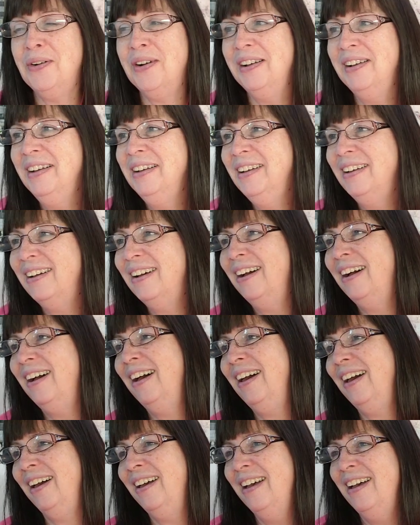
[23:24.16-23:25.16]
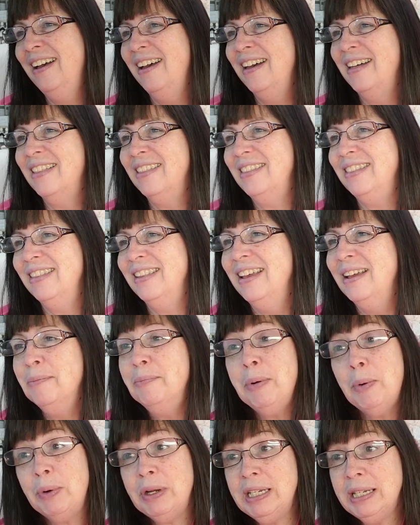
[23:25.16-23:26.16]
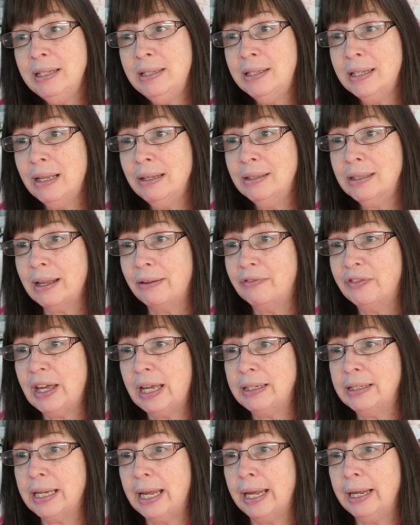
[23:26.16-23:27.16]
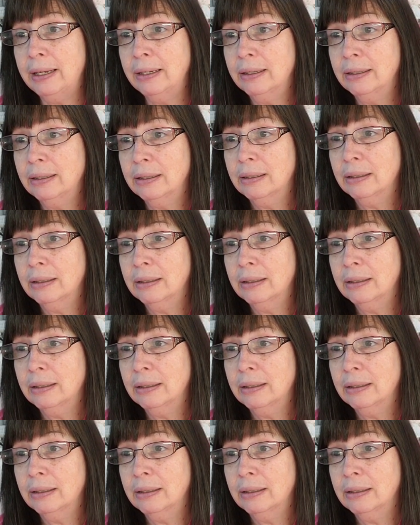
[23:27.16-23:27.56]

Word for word: So, but we did sell stuff that day.